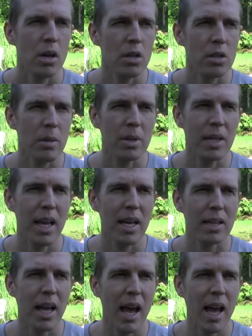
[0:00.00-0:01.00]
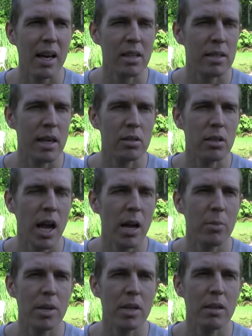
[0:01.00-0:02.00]
or something like that, a sales
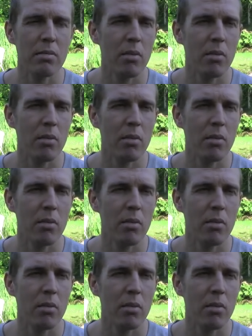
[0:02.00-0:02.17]
copy.